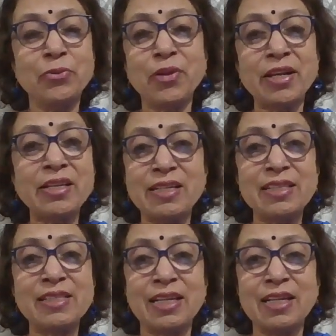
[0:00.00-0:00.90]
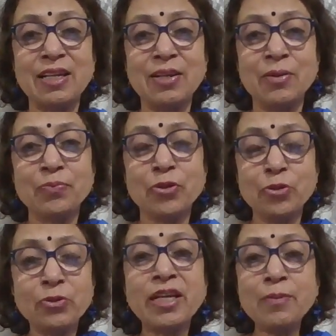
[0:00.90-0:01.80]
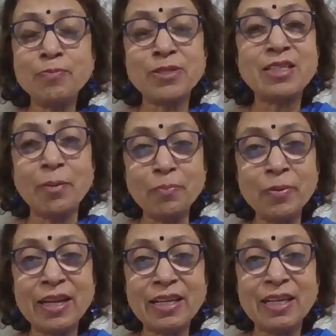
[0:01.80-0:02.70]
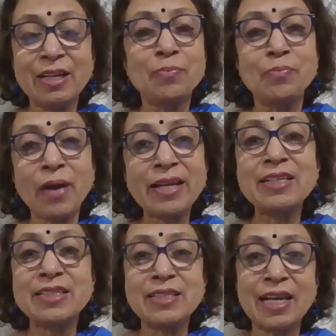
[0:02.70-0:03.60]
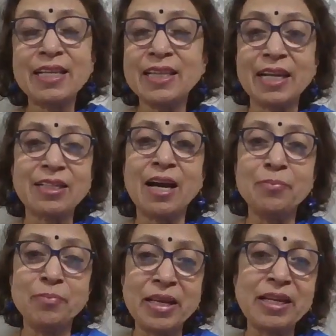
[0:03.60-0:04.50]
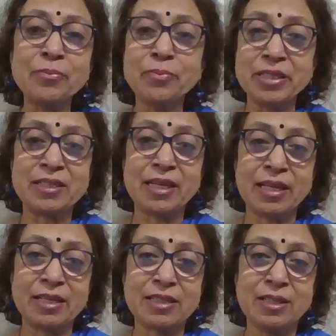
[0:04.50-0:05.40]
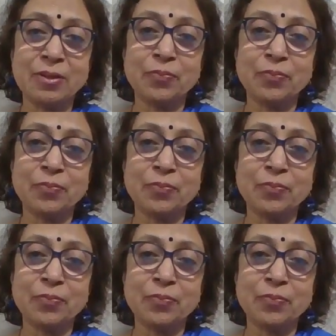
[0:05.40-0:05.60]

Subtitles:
very easily. You keep stumbling by saying that I'm making mistakes.